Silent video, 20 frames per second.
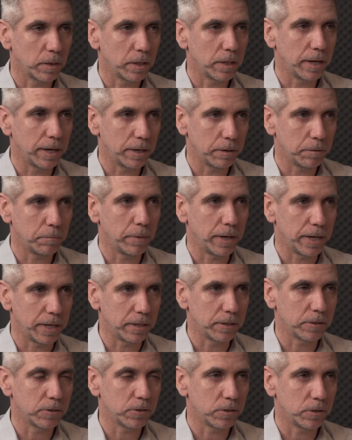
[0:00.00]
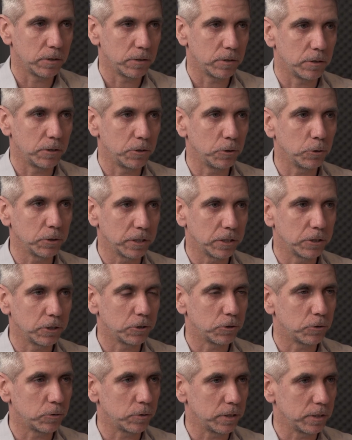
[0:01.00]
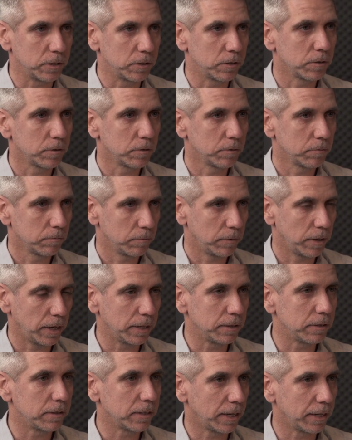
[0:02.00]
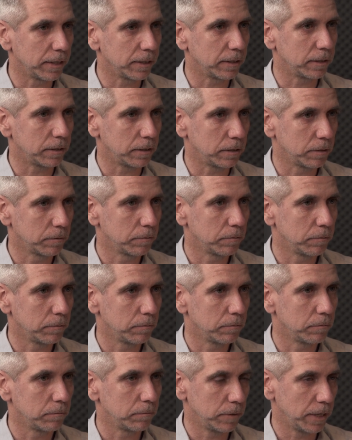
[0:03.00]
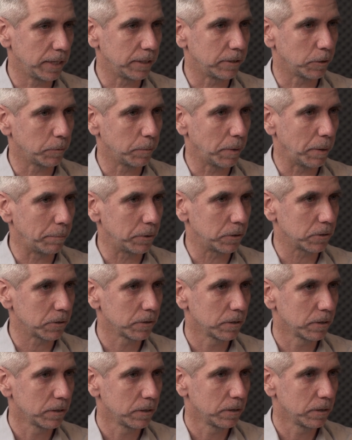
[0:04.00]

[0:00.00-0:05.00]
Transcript: that makes the Nordic countries entirely NATO members.